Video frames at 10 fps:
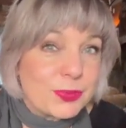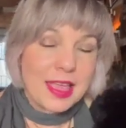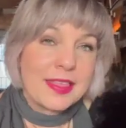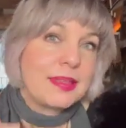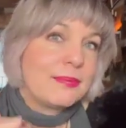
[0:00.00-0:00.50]

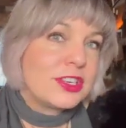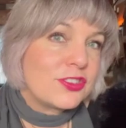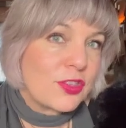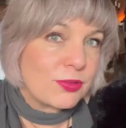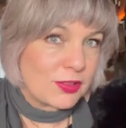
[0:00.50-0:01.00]
And then
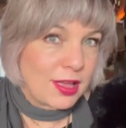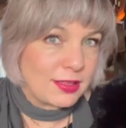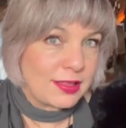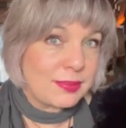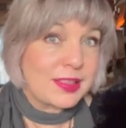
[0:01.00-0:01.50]
mint those
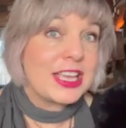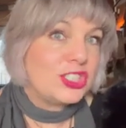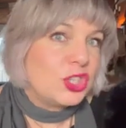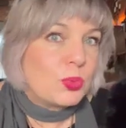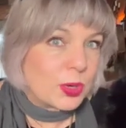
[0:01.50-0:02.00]
concepts
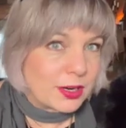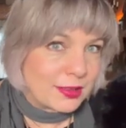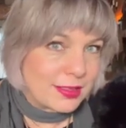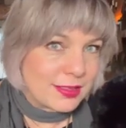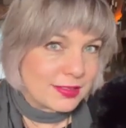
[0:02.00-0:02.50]
into
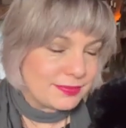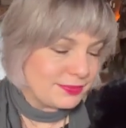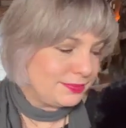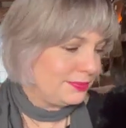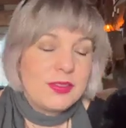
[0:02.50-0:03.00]
words
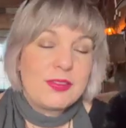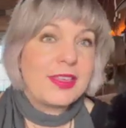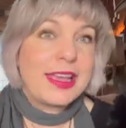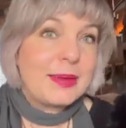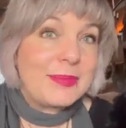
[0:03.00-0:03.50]
so
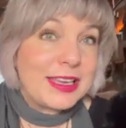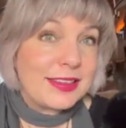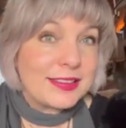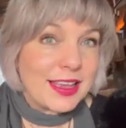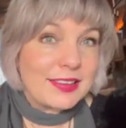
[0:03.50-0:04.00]
they can be
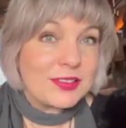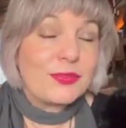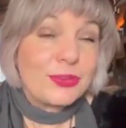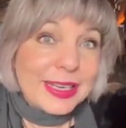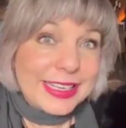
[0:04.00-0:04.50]
discussed
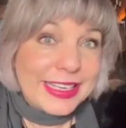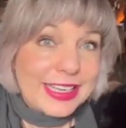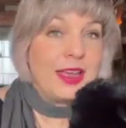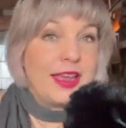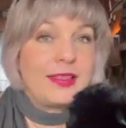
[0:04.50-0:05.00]

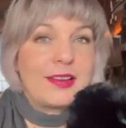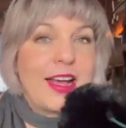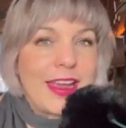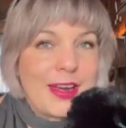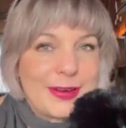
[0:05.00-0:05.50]
freely. It's
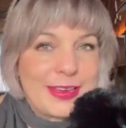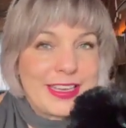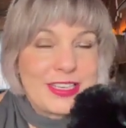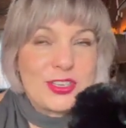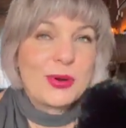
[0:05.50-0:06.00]
not
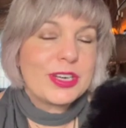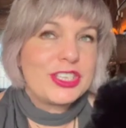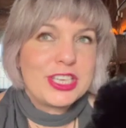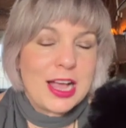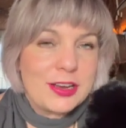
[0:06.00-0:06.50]
arrogant or
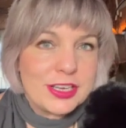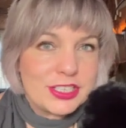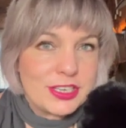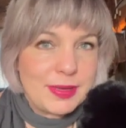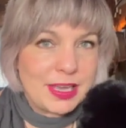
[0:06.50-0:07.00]
childish
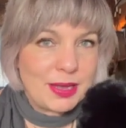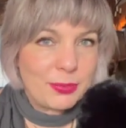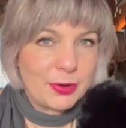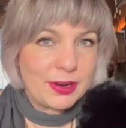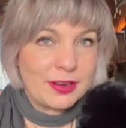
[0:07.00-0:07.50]
to make up
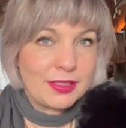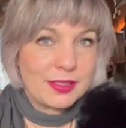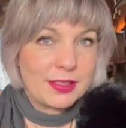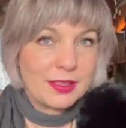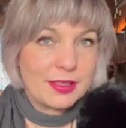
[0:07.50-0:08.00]

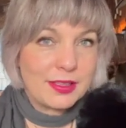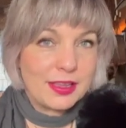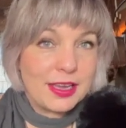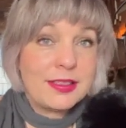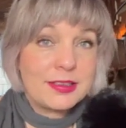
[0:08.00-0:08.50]
words.
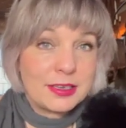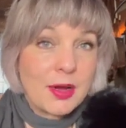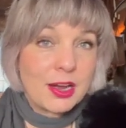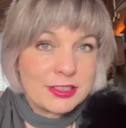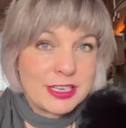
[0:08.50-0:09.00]
It's
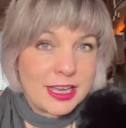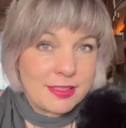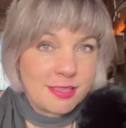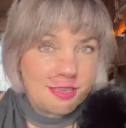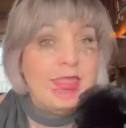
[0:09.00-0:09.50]

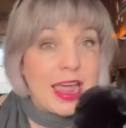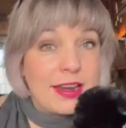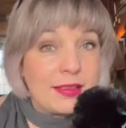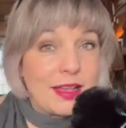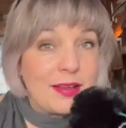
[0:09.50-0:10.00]
democratizing. That
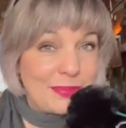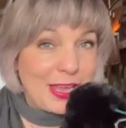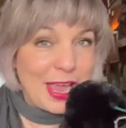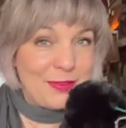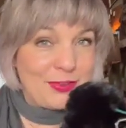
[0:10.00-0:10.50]
is
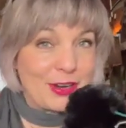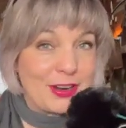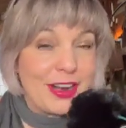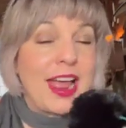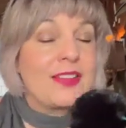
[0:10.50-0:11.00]

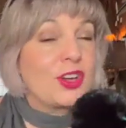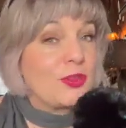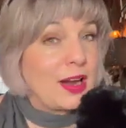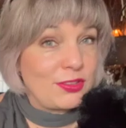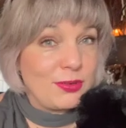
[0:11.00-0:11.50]
unbehavior at the
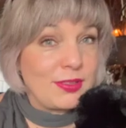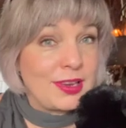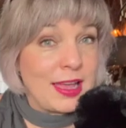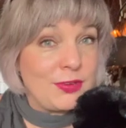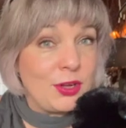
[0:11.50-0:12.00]
grassroots
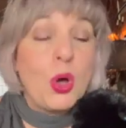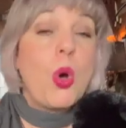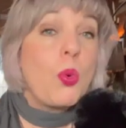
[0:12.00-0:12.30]
level.